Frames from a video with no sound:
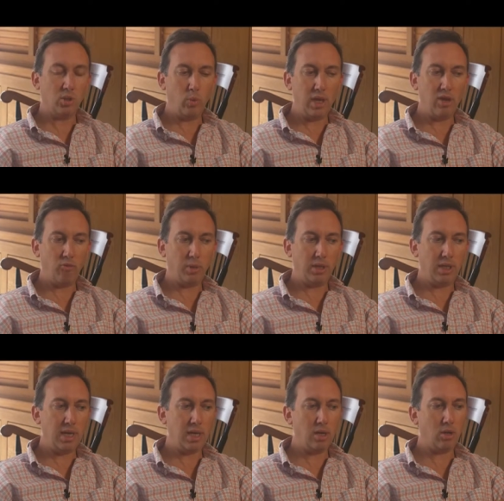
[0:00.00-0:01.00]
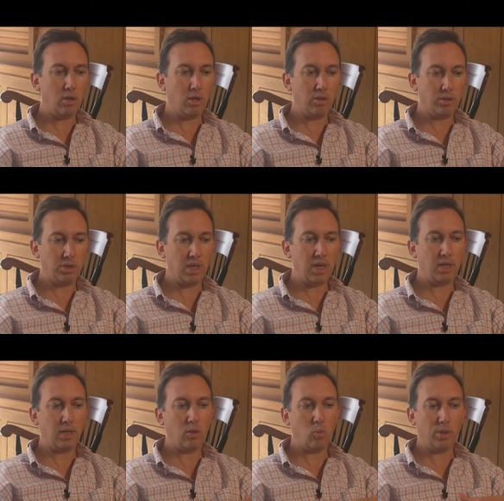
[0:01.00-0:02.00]
we have been keen on
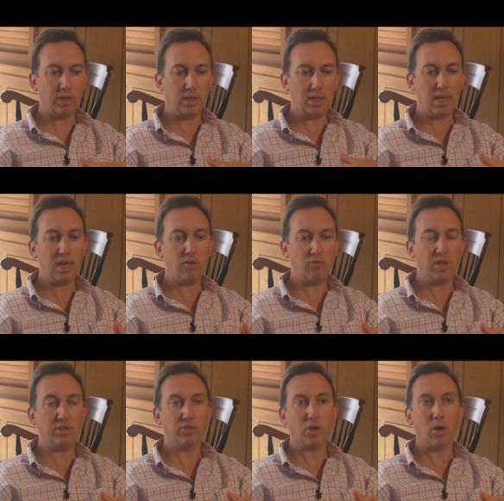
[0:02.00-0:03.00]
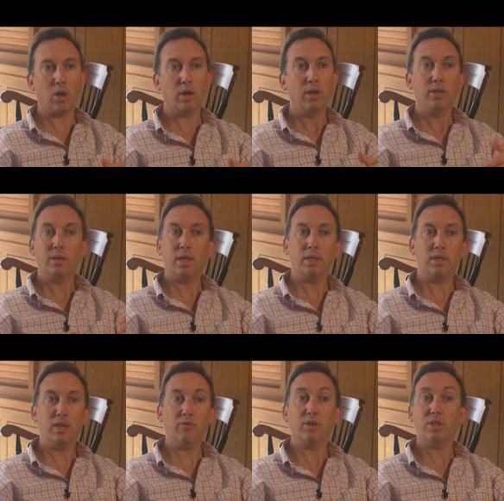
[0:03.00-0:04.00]
understanding what the key events are that
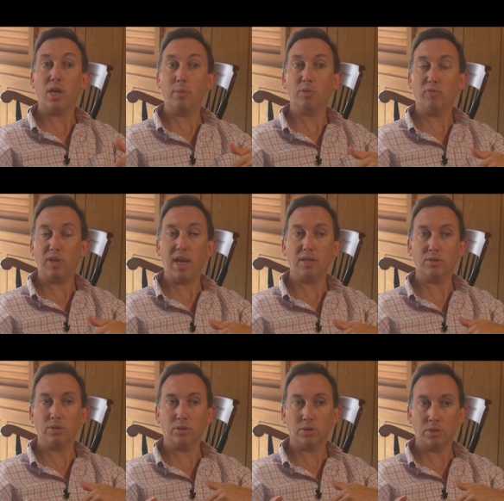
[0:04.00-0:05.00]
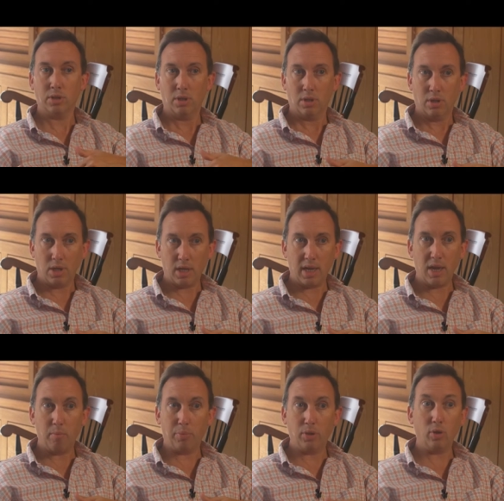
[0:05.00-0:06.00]
different types of cancers uh,
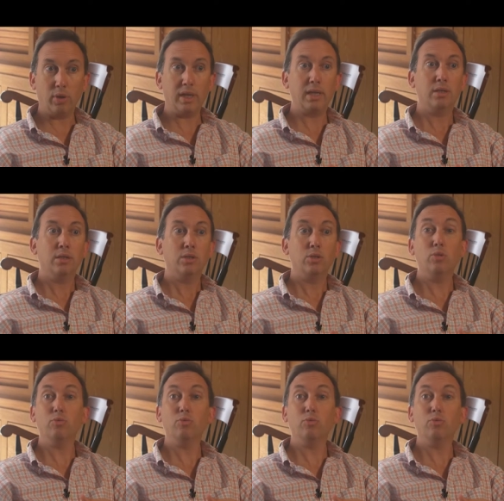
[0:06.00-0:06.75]
employ to